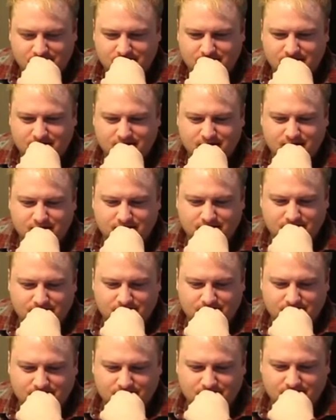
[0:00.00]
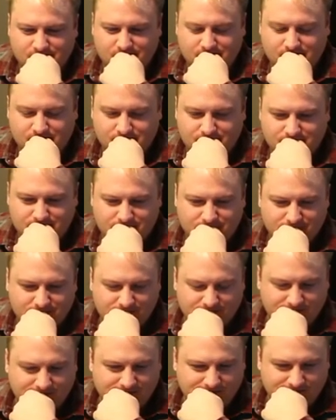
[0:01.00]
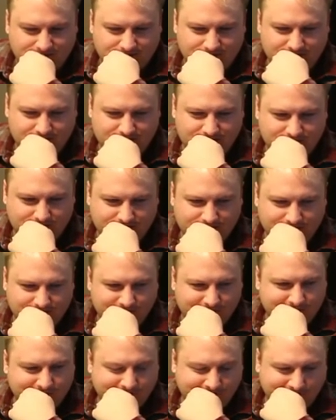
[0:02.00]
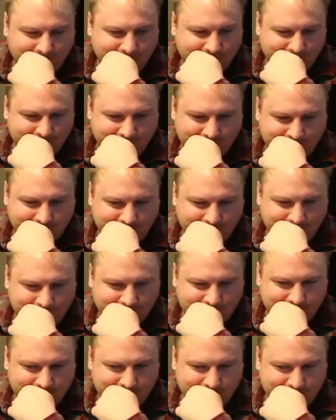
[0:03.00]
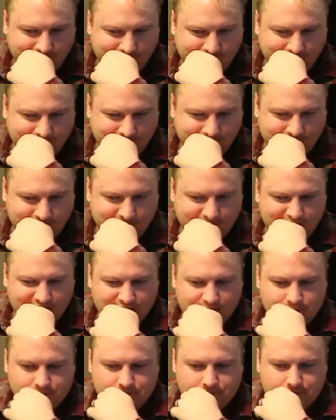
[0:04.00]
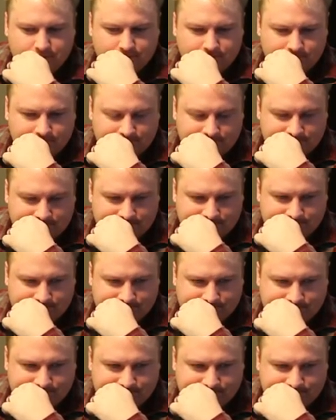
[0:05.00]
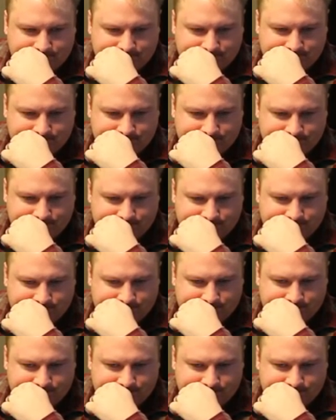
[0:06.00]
This person isn't speaking.